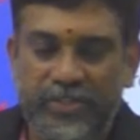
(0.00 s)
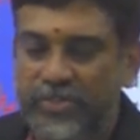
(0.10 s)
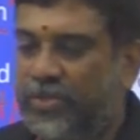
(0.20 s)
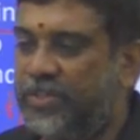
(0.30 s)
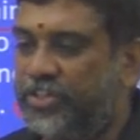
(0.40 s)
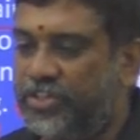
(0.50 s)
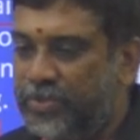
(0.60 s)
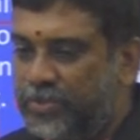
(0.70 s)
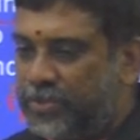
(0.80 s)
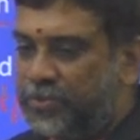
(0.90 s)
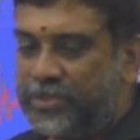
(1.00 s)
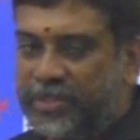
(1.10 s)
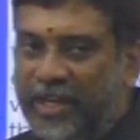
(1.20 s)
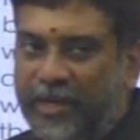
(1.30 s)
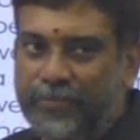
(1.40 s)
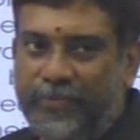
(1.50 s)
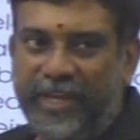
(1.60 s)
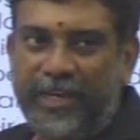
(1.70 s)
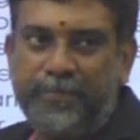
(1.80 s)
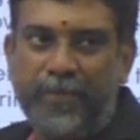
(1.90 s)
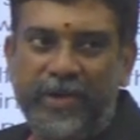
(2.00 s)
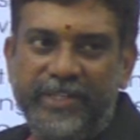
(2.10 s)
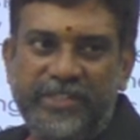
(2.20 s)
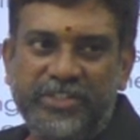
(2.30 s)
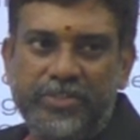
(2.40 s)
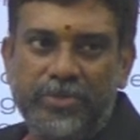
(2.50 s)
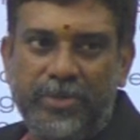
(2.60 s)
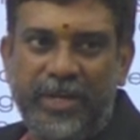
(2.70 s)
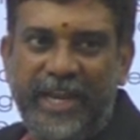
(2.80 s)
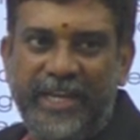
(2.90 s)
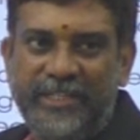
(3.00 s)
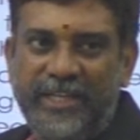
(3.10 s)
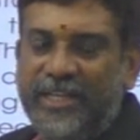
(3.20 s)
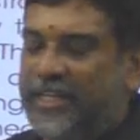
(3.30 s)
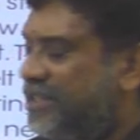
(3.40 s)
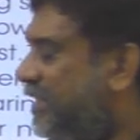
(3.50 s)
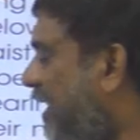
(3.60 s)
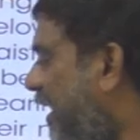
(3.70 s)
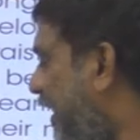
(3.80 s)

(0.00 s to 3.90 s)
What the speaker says: So the shoes would come very pointed toe and the